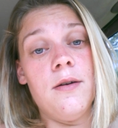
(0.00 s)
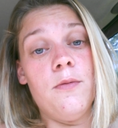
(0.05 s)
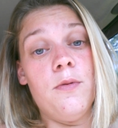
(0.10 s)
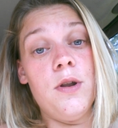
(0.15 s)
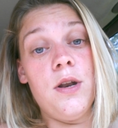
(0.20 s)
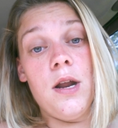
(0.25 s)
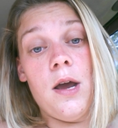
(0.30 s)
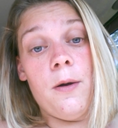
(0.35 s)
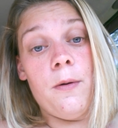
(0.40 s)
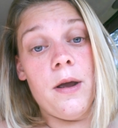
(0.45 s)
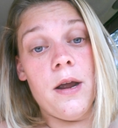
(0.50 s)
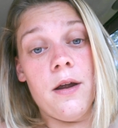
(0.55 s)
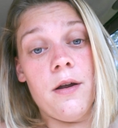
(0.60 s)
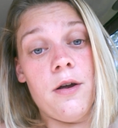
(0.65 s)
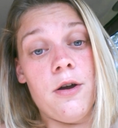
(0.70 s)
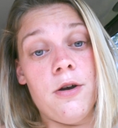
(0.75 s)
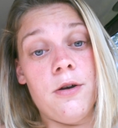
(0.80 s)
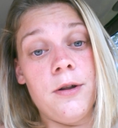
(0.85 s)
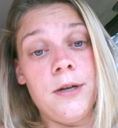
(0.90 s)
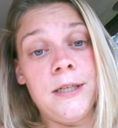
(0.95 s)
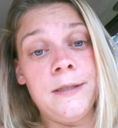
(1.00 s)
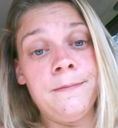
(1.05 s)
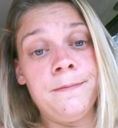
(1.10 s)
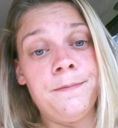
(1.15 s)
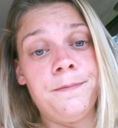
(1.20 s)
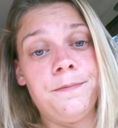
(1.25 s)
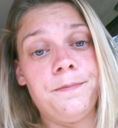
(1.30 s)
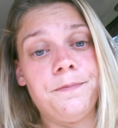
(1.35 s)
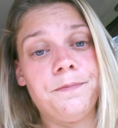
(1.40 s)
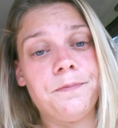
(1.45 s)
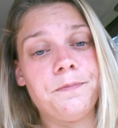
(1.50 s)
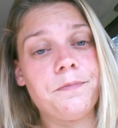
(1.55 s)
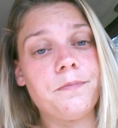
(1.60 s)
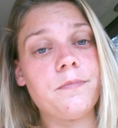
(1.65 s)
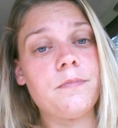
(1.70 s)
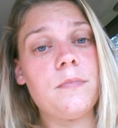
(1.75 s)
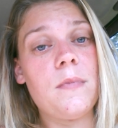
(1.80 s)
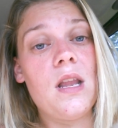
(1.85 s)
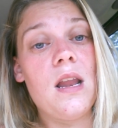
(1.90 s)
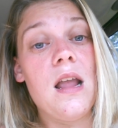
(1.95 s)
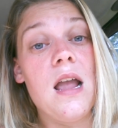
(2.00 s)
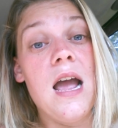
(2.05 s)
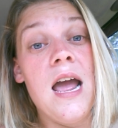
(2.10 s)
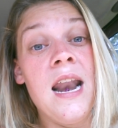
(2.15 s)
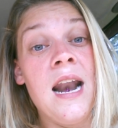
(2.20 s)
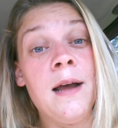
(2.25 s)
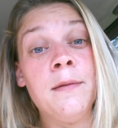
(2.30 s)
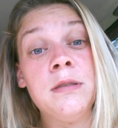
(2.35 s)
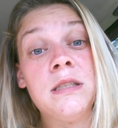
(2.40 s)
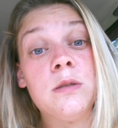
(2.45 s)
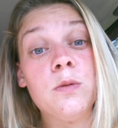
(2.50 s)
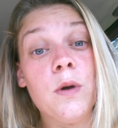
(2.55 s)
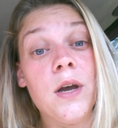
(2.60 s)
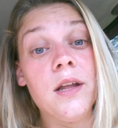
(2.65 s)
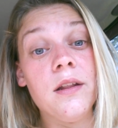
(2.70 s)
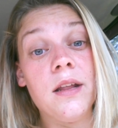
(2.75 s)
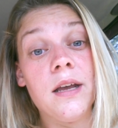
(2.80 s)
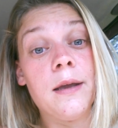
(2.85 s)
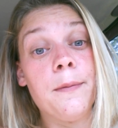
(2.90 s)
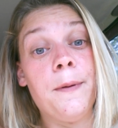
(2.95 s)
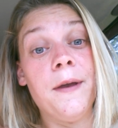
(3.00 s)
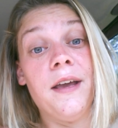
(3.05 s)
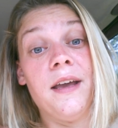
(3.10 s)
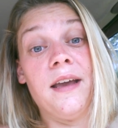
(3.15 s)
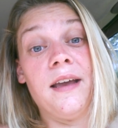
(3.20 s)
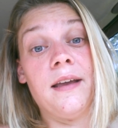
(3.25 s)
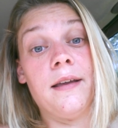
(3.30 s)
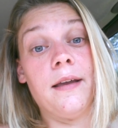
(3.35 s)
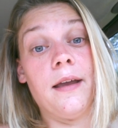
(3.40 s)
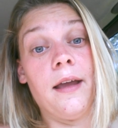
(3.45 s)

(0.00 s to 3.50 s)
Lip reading: with no air on, and I'm sweating like a pig,